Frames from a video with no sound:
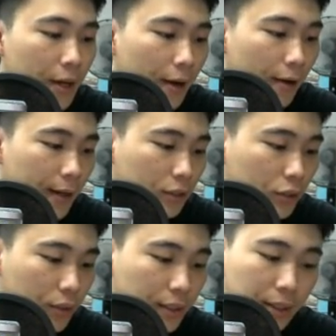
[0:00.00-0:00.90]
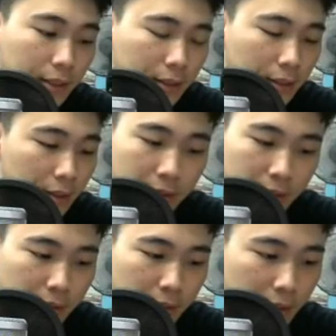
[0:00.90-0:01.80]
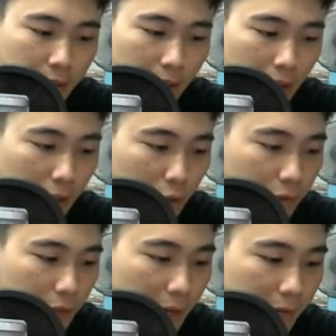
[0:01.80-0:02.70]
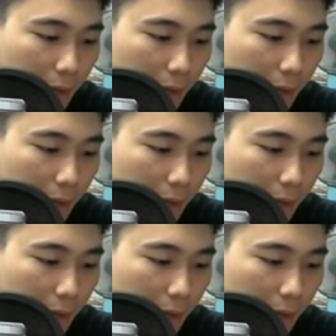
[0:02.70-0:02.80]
Alright, so this is don't really have to